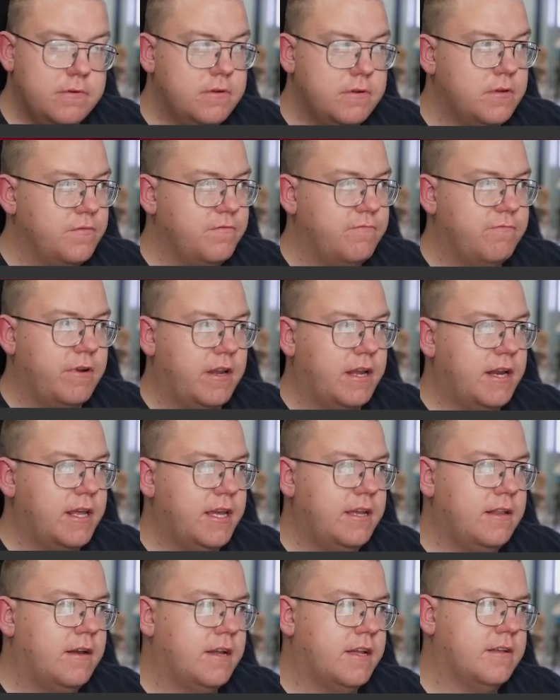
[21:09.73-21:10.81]
Really,
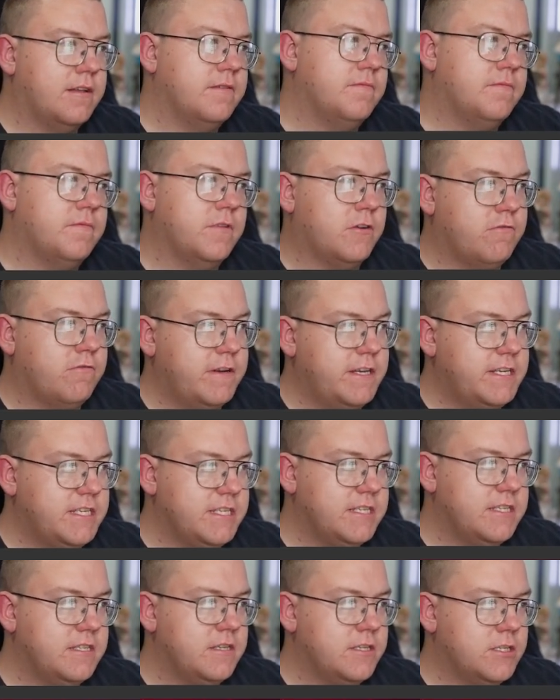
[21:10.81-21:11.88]
like the creases in
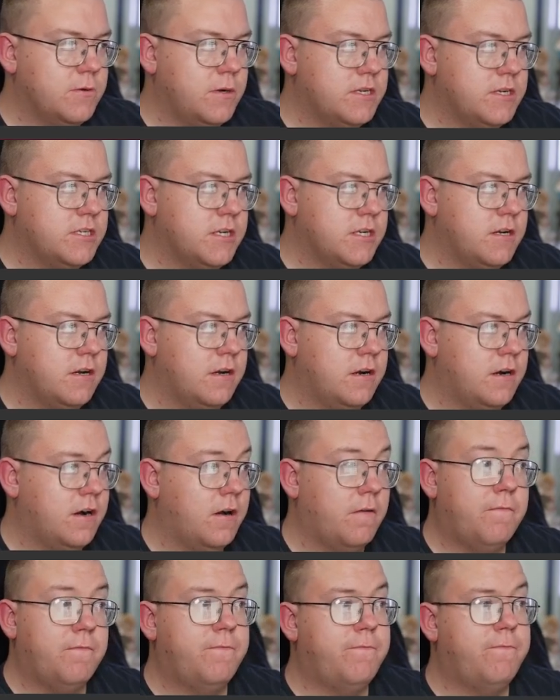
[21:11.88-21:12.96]
the sweatshirt are
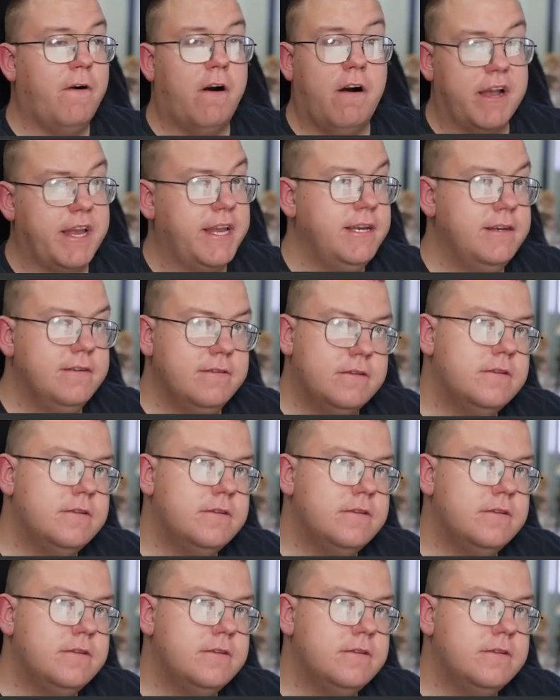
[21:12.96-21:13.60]
fine,